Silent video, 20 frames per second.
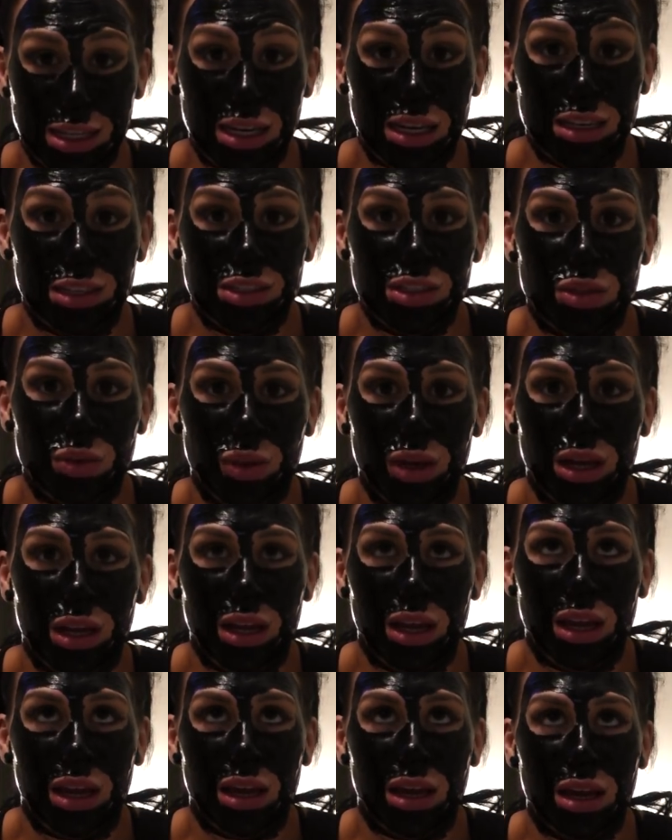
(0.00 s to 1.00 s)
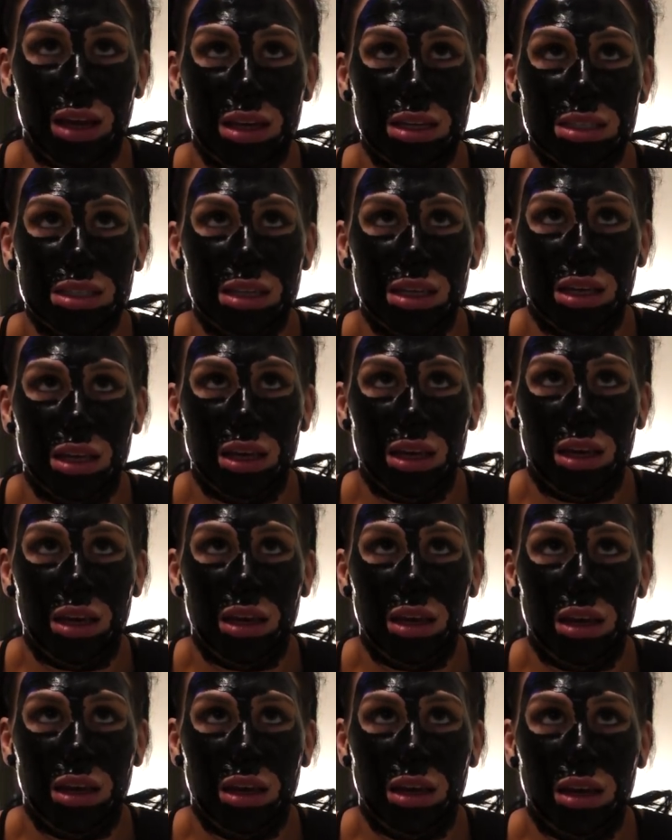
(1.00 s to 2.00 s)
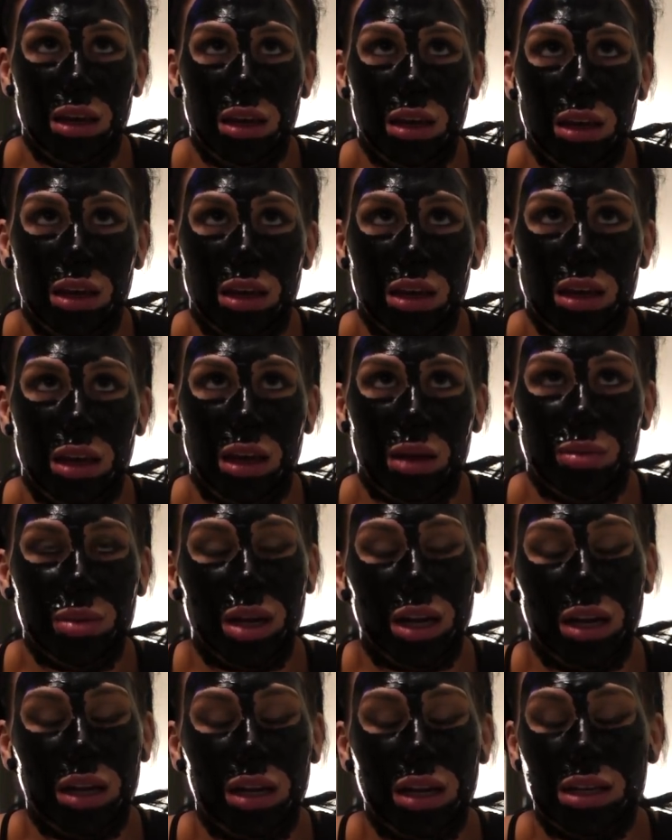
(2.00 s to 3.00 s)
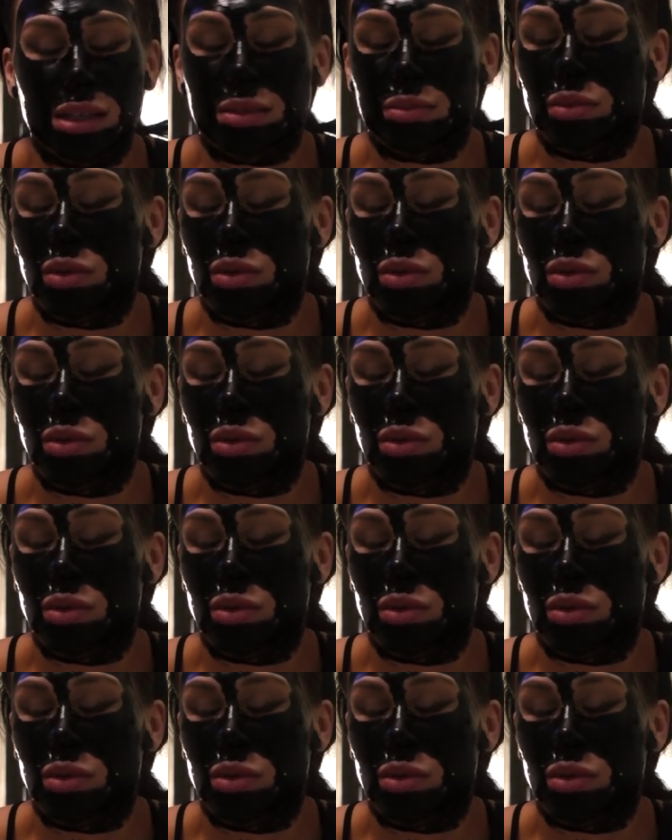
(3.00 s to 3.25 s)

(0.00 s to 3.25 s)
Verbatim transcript: not into it and I'm not as